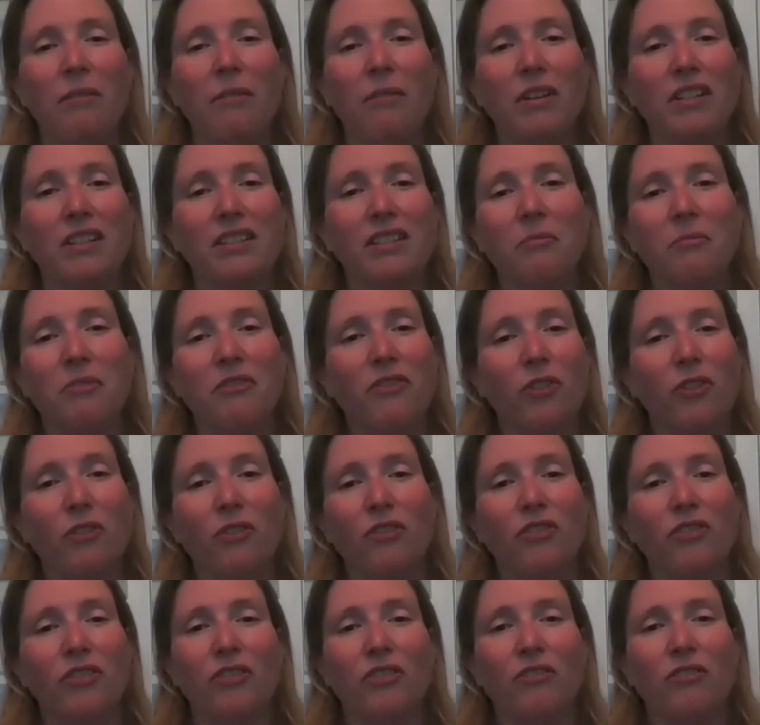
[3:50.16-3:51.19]
would some of your
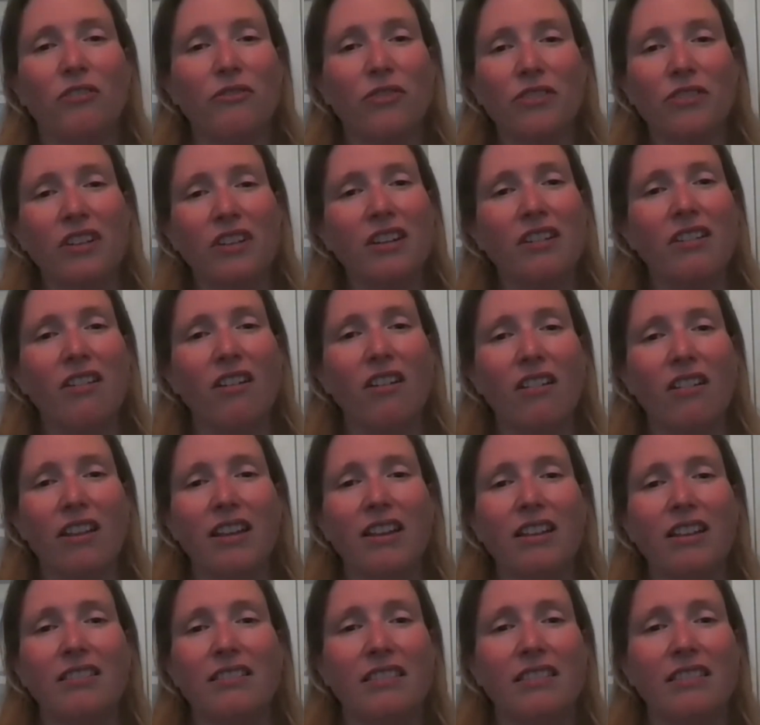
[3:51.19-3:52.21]
university
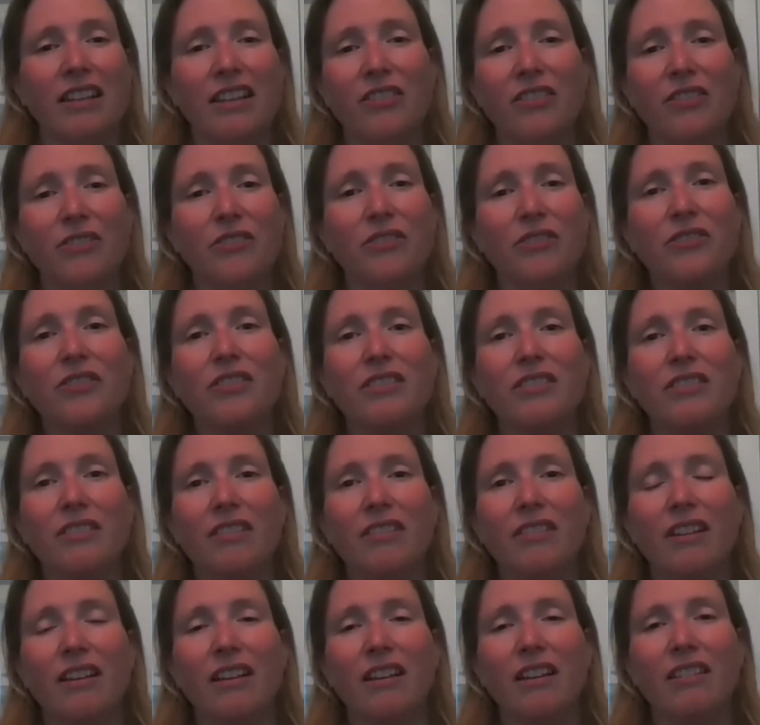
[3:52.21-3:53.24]
colleague leaders,
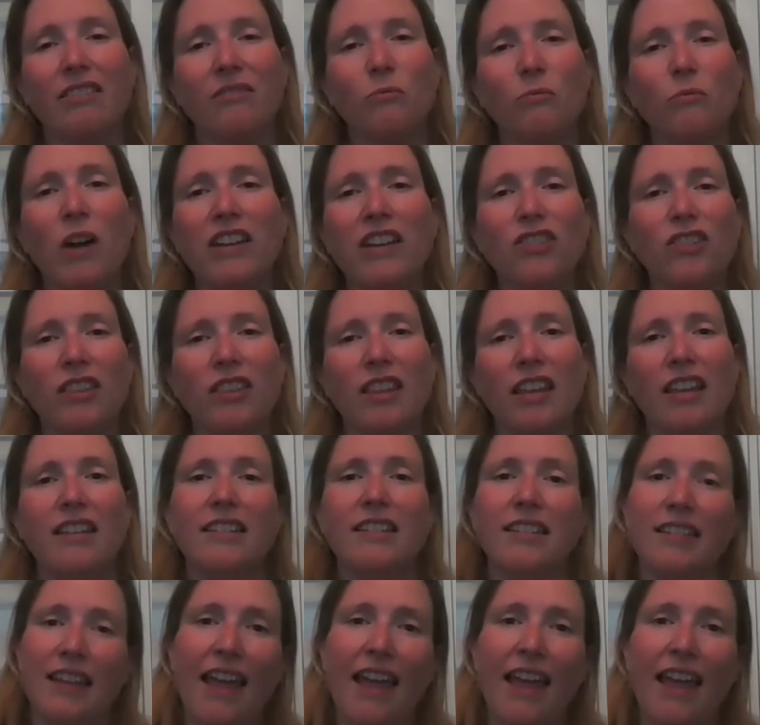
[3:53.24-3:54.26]
why should they
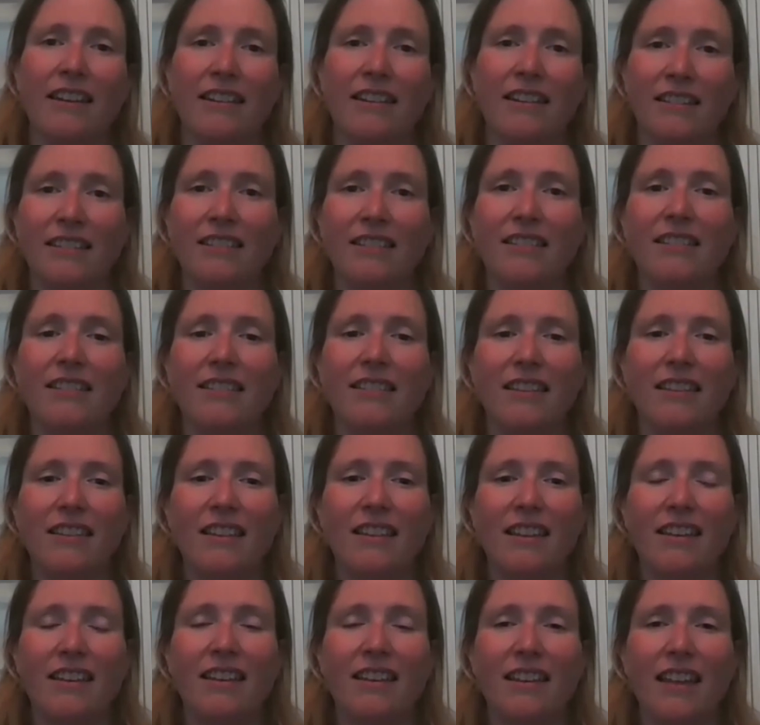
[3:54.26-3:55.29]
attend
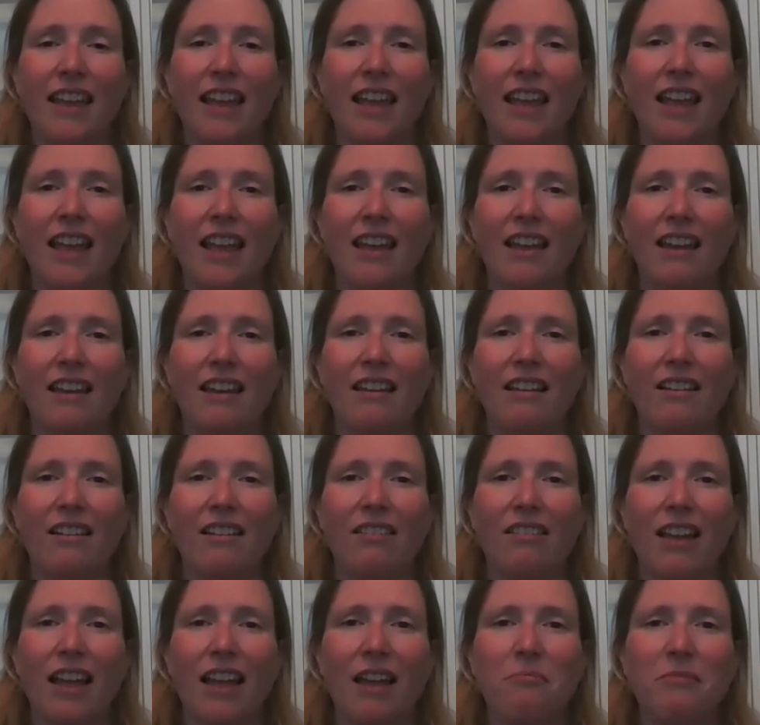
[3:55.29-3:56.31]
the
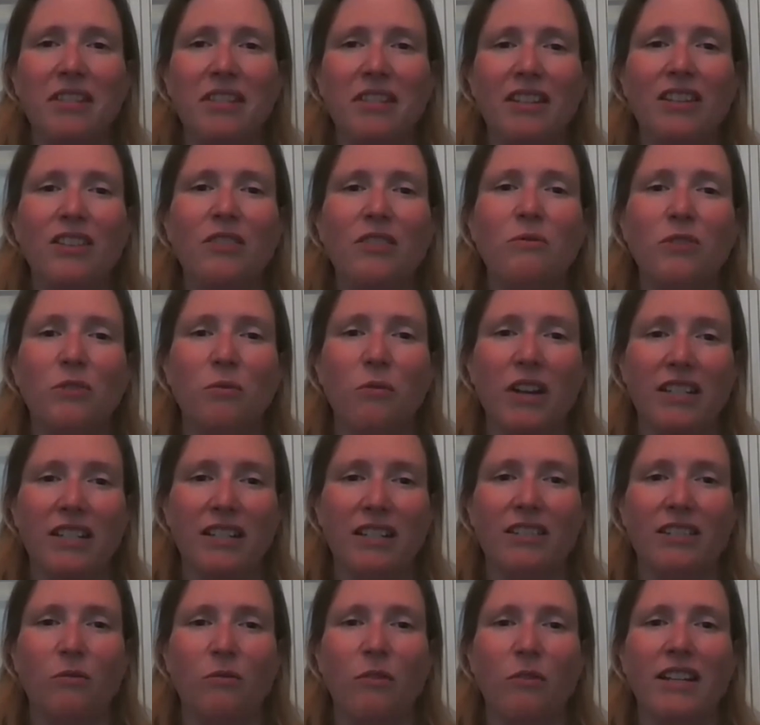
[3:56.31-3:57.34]
MCU
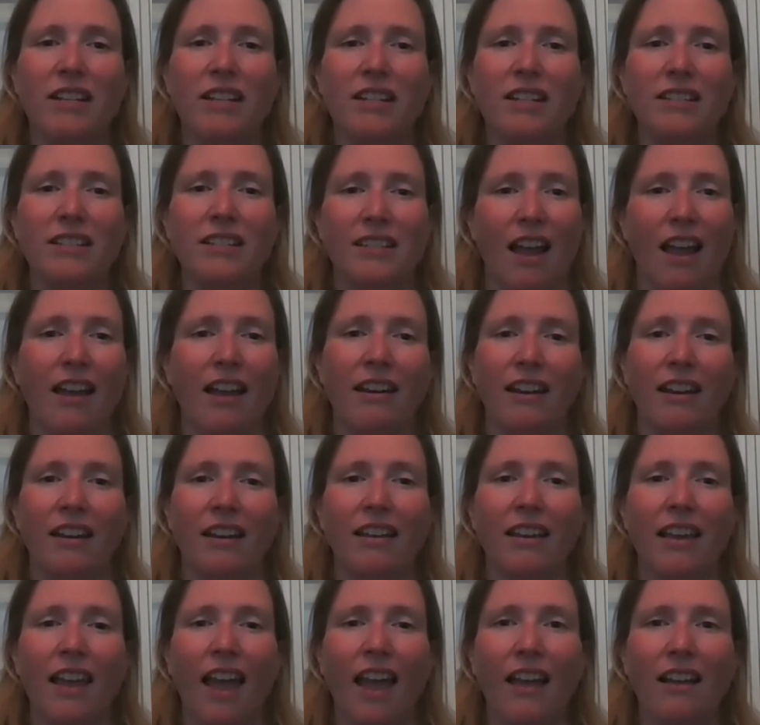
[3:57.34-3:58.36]
2020
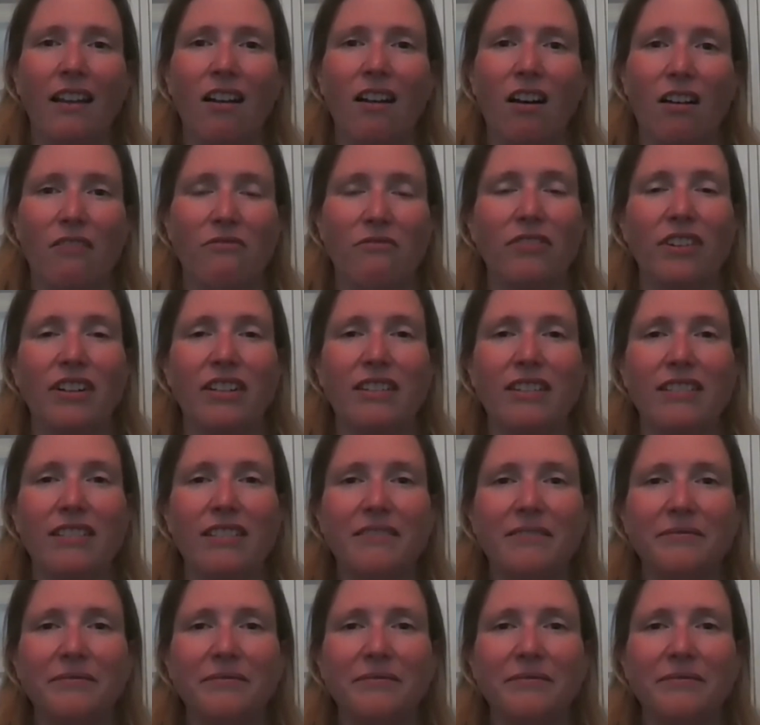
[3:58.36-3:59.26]
signing and conference?